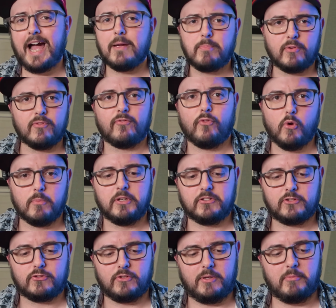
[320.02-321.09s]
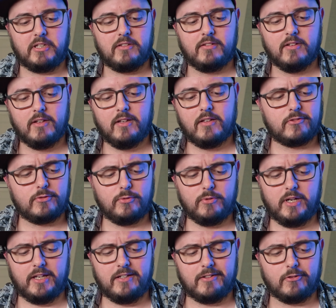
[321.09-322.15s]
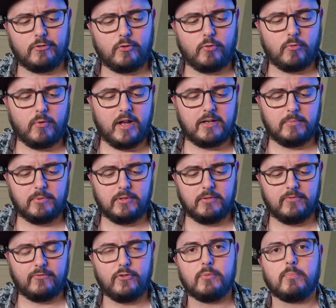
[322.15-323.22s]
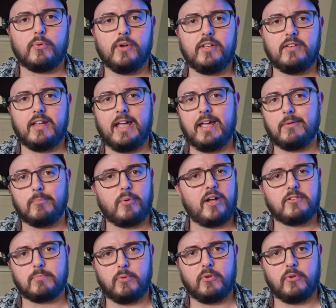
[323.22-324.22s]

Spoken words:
high performance streaming to an incredible footprint and price